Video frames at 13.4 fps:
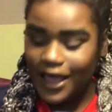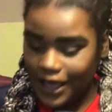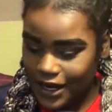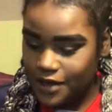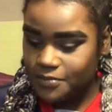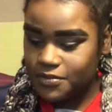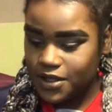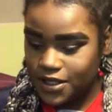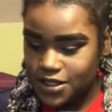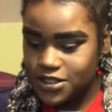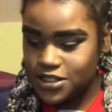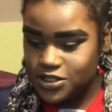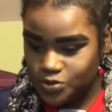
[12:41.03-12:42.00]
And I'm like,
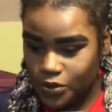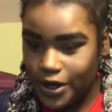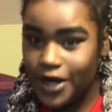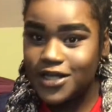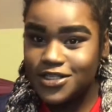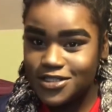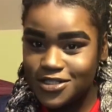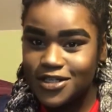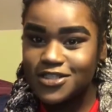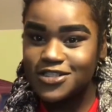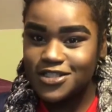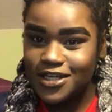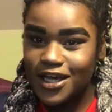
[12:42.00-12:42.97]
this is where it
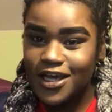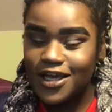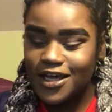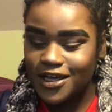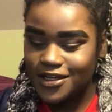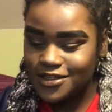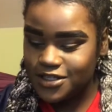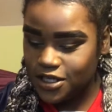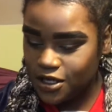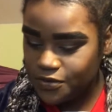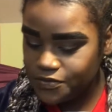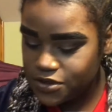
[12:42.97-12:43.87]
starts to get, you know?